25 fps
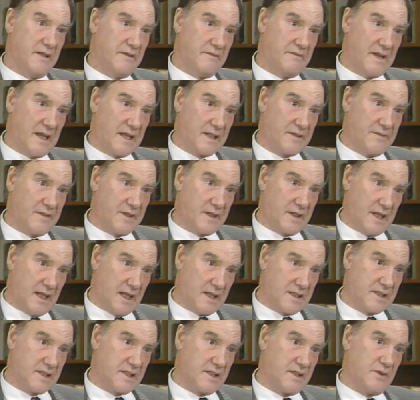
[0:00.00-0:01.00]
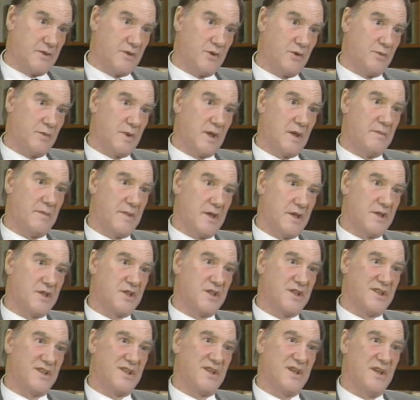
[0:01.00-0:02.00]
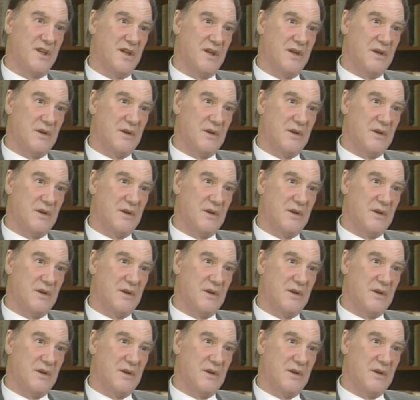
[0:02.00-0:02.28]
In fact, Vernadsky, whom I mentioned,